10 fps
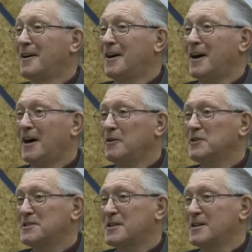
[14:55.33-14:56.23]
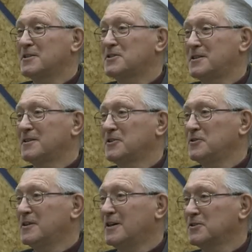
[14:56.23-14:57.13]
I would say it's still new
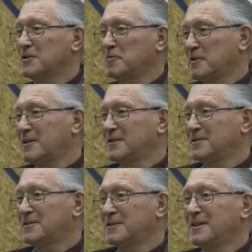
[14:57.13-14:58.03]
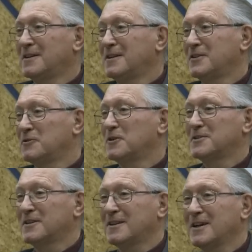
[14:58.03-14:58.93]
council because there
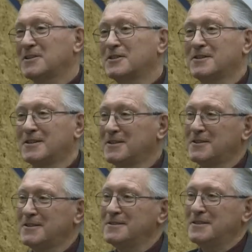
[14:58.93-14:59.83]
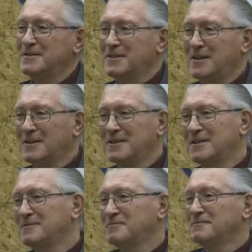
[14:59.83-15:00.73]
was an election gone through, and
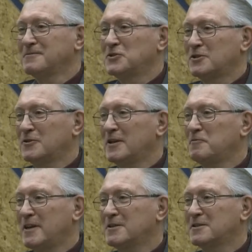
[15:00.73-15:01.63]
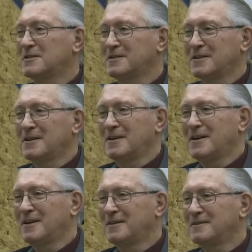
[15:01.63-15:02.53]
so it makes
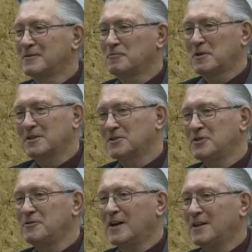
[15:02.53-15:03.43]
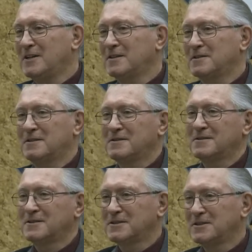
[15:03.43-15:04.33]
brings new ideas.
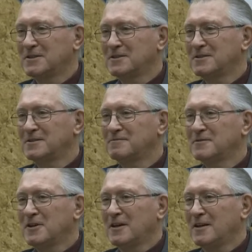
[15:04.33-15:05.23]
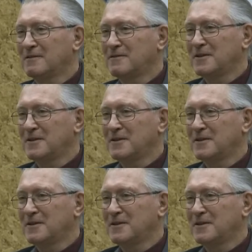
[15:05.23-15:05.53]
And if